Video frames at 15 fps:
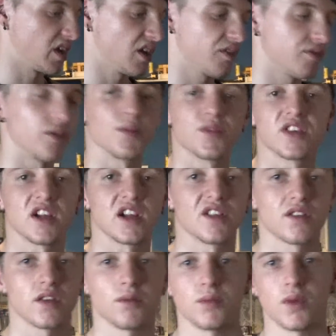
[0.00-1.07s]
from selling
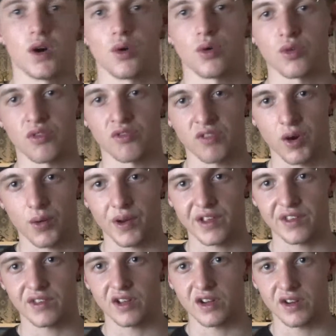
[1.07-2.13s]
some old railway
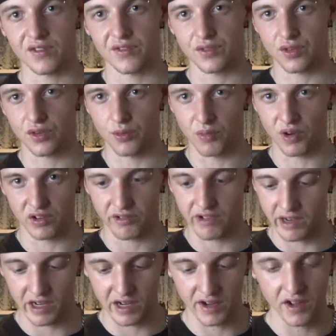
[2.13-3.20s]
stuff to my
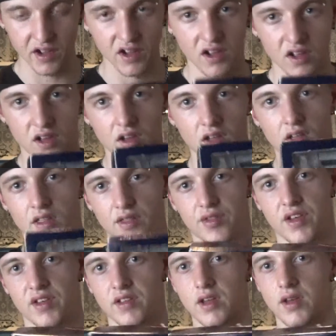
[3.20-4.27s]
granddad.
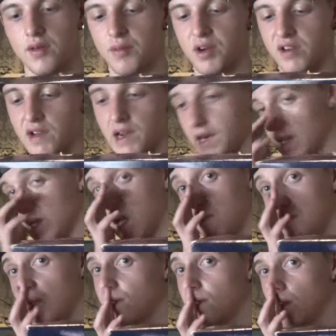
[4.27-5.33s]
This year my granddad gave
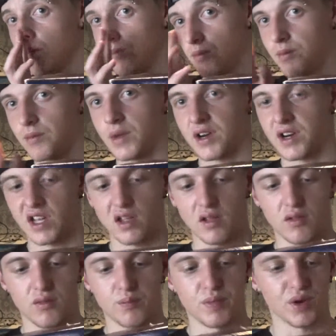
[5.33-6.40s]
me some money
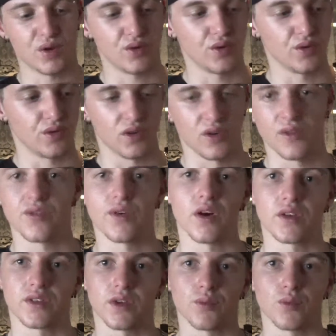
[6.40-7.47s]
because of
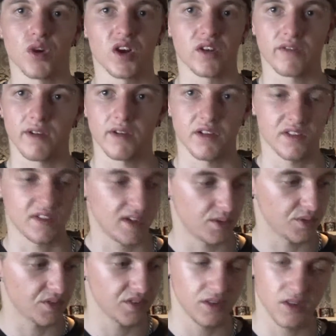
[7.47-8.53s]
I done work around his
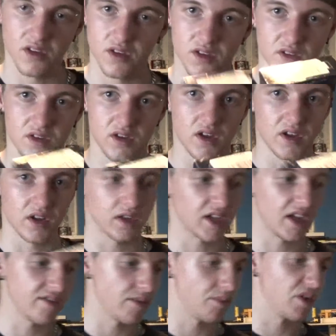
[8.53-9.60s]
house, and it
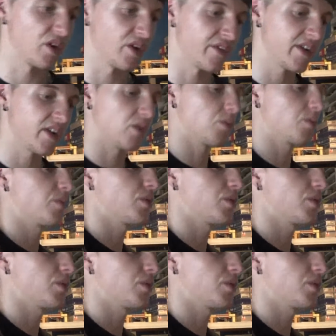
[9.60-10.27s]
gave him a lot of help.